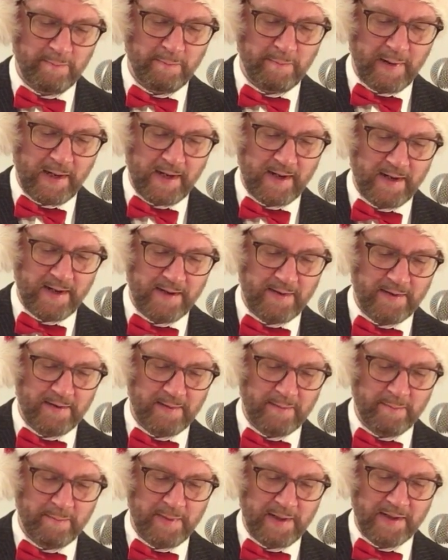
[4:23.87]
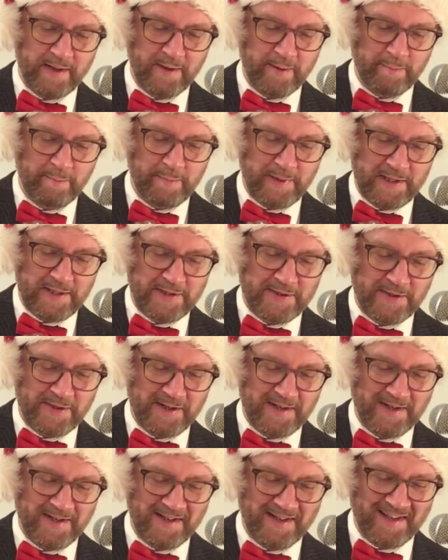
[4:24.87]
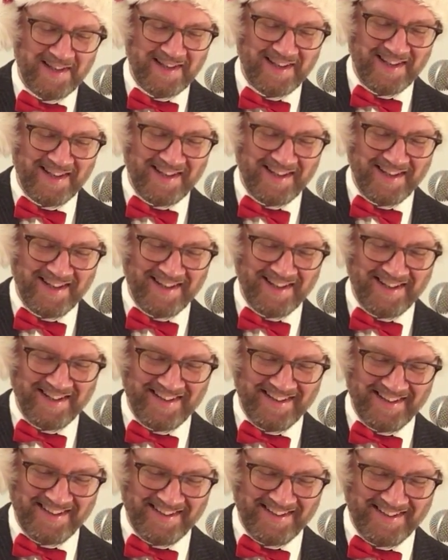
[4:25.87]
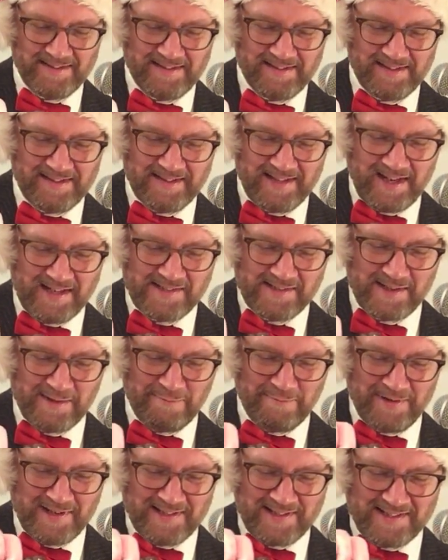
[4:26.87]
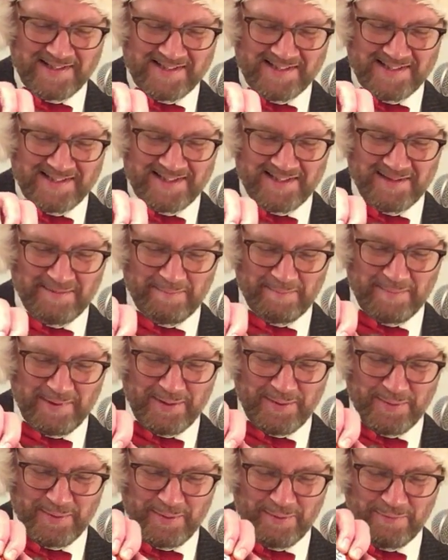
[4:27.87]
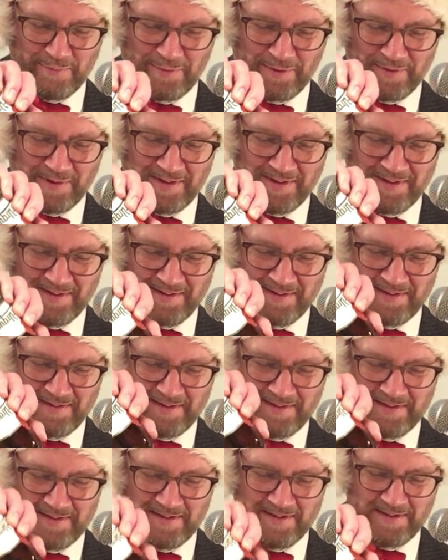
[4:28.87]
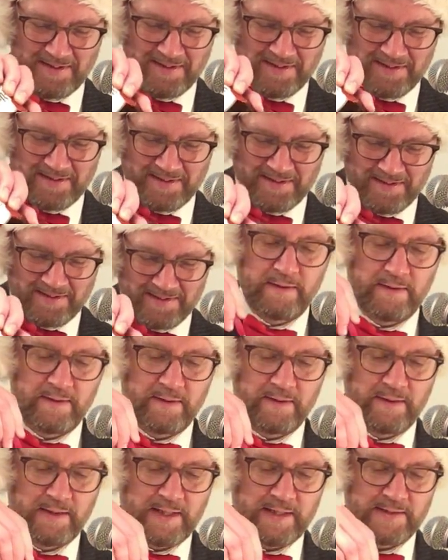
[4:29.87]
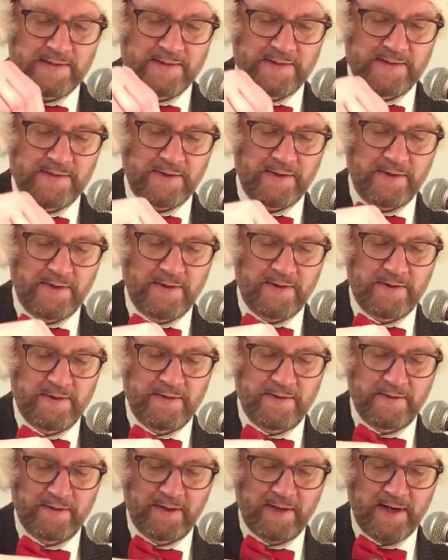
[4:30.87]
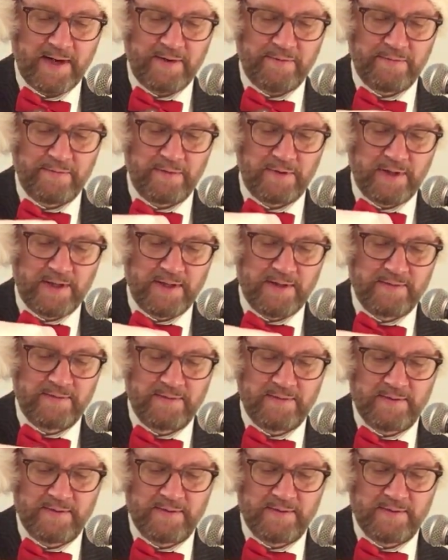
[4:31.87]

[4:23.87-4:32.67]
Buy a bigger pitcher. It actually fits. Beautiful. Let's stir carefully.